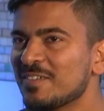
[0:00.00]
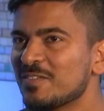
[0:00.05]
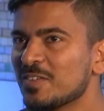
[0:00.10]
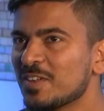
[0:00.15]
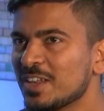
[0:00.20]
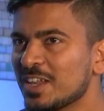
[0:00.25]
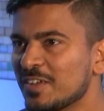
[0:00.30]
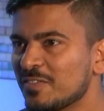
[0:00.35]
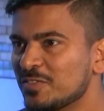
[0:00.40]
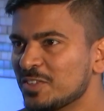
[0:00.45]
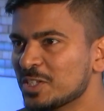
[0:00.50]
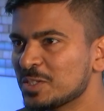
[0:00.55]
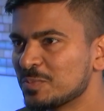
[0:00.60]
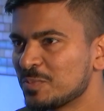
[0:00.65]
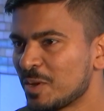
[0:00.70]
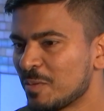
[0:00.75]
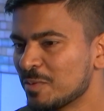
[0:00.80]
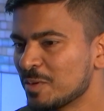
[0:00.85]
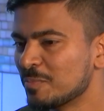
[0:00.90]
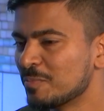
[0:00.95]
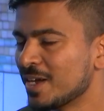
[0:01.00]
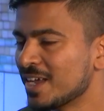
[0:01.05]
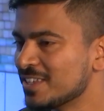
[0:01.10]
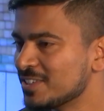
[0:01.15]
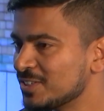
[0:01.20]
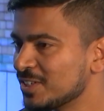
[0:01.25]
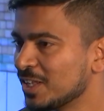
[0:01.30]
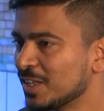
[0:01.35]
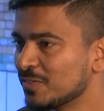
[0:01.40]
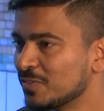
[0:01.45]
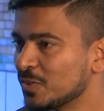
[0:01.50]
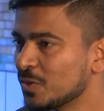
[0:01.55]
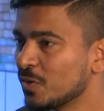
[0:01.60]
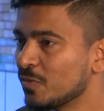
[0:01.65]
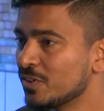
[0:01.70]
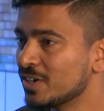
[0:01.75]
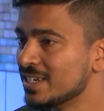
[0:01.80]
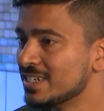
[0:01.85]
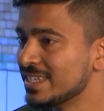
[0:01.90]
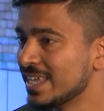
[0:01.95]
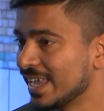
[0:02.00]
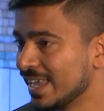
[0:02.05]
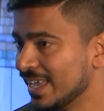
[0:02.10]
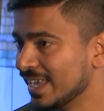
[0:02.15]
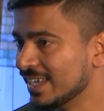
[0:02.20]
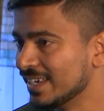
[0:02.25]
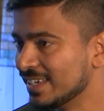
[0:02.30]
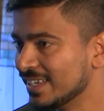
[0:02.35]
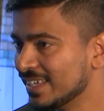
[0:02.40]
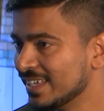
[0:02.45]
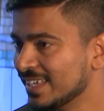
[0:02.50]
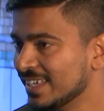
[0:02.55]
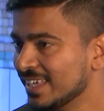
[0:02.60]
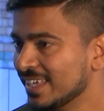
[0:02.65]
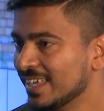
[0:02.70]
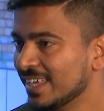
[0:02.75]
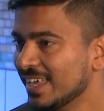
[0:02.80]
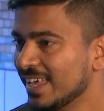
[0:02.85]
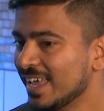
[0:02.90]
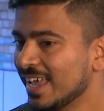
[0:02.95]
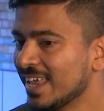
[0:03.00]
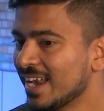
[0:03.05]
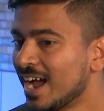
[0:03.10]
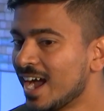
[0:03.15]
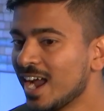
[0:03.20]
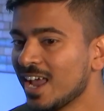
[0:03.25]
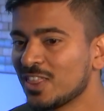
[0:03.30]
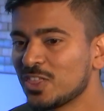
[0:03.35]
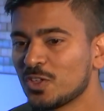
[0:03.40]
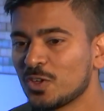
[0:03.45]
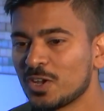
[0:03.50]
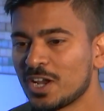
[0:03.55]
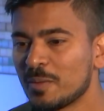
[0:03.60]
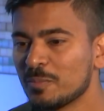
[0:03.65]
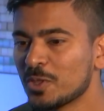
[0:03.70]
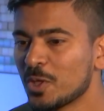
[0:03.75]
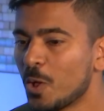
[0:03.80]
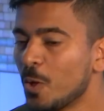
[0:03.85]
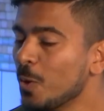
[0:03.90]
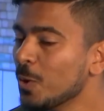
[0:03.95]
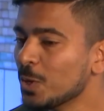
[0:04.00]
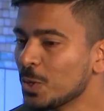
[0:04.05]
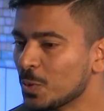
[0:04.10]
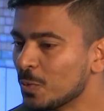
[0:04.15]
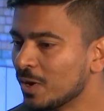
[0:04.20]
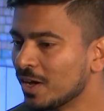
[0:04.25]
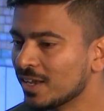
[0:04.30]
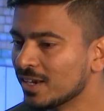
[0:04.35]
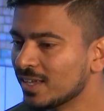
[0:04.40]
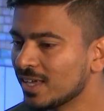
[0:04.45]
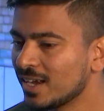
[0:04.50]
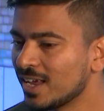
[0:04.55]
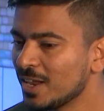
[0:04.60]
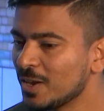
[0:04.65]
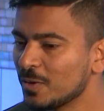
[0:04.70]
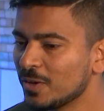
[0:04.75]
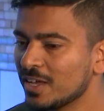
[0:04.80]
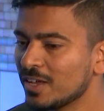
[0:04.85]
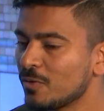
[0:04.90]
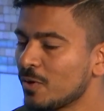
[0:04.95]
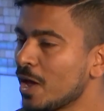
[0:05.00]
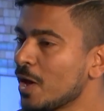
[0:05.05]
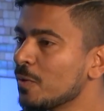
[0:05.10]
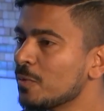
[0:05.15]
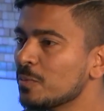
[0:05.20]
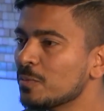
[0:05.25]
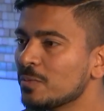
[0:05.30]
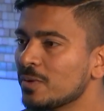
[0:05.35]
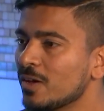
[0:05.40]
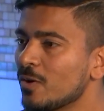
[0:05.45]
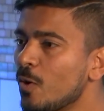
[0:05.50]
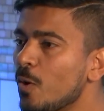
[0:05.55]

have lived this problem myself for over a decade. And I thought I'm the only one. And I look around,